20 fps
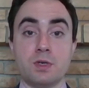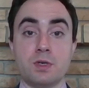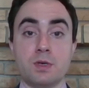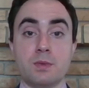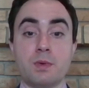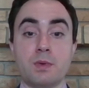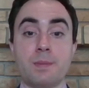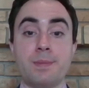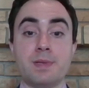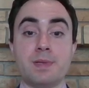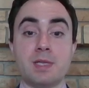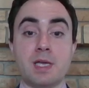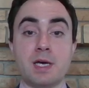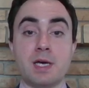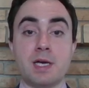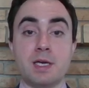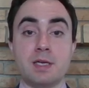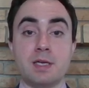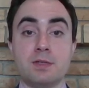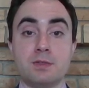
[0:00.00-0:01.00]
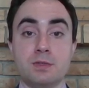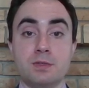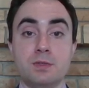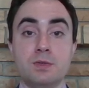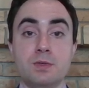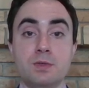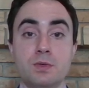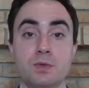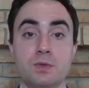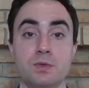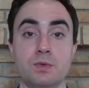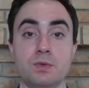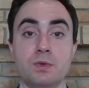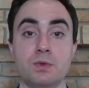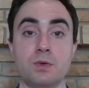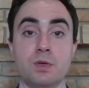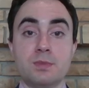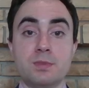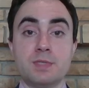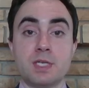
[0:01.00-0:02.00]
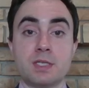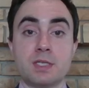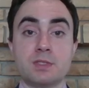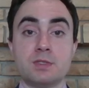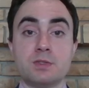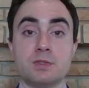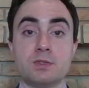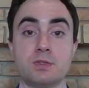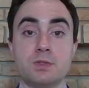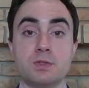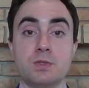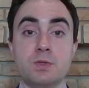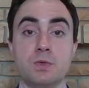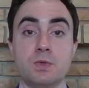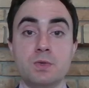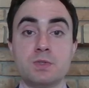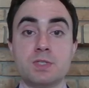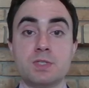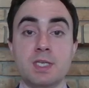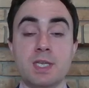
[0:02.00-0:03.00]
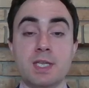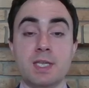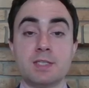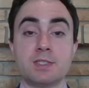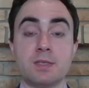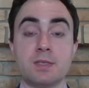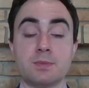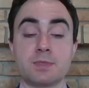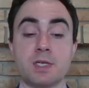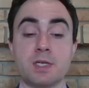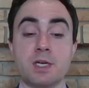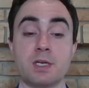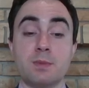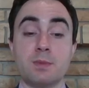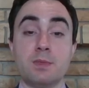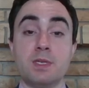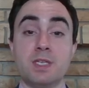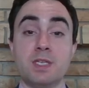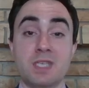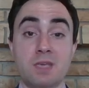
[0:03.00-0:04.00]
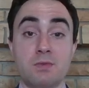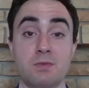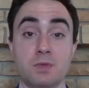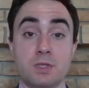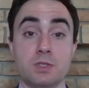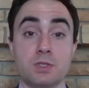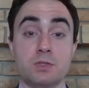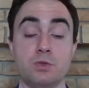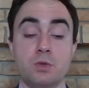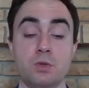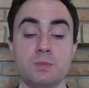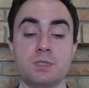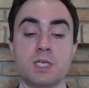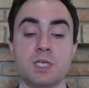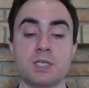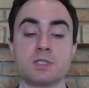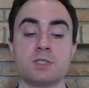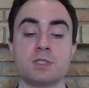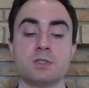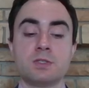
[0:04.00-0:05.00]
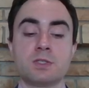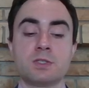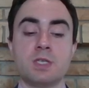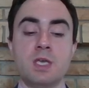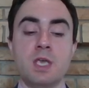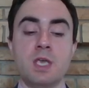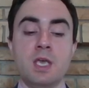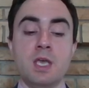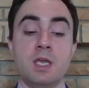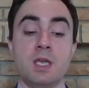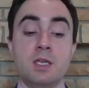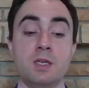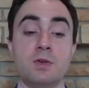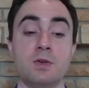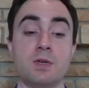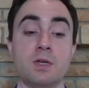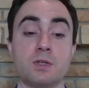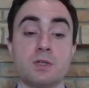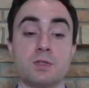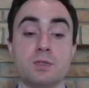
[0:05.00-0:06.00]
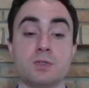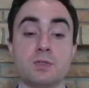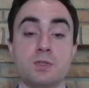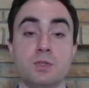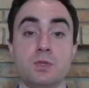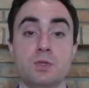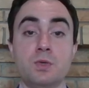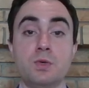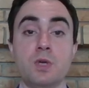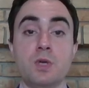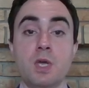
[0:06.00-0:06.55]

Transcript: reply to or objections to St. Anselm's argument. He gave at least 2 objections. And here in Article 2,